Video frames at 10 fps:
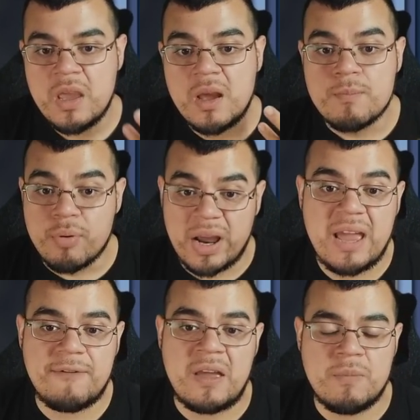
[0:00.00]

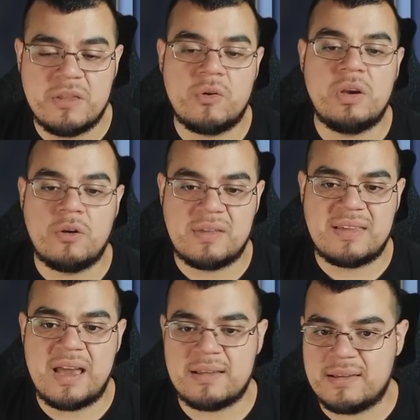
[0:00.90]
Brave in between those
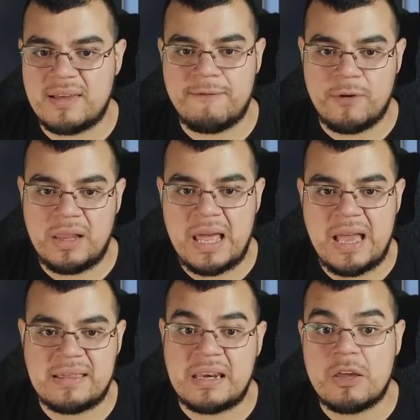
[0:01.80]
attacks except for the
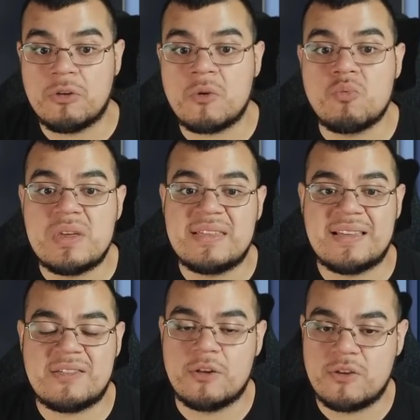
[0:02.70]
last, and he also
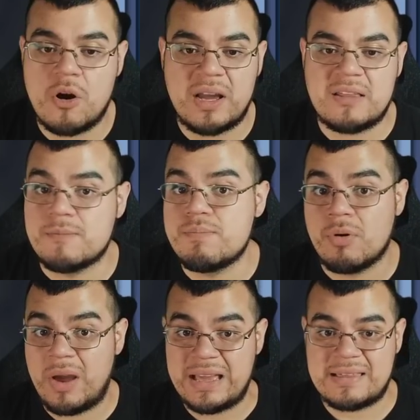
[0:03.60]
resets the target's
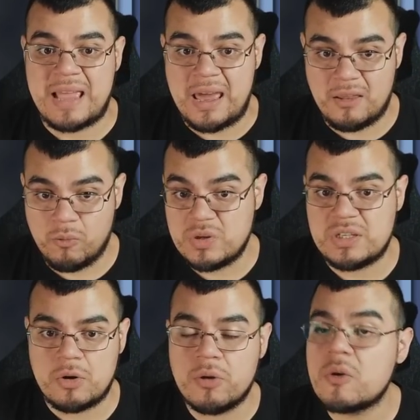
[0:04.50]
break status, which
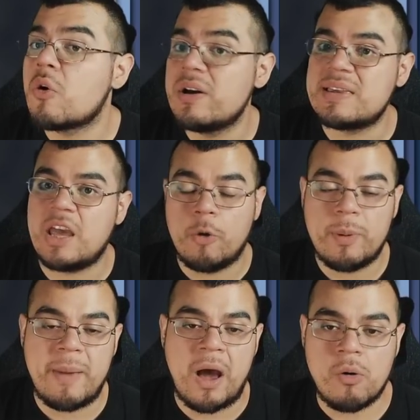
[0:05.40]
is also going to help
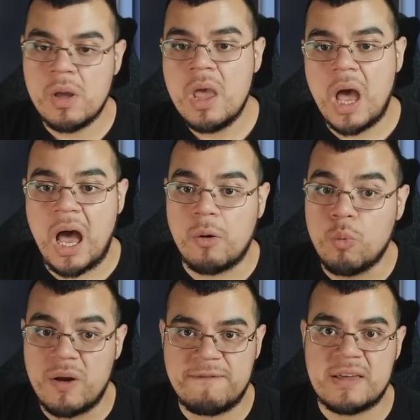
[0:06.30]
him out
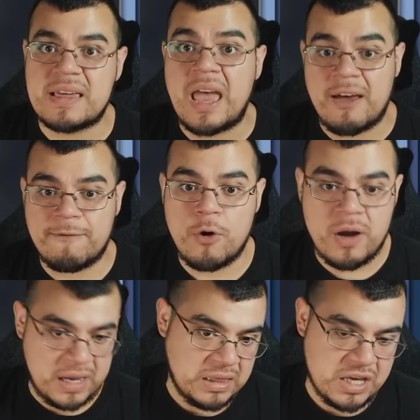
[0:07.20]
with his FR
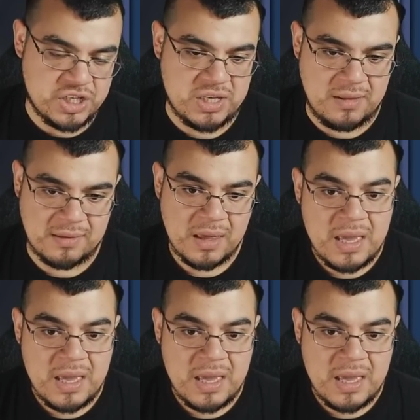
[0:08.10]
conditions.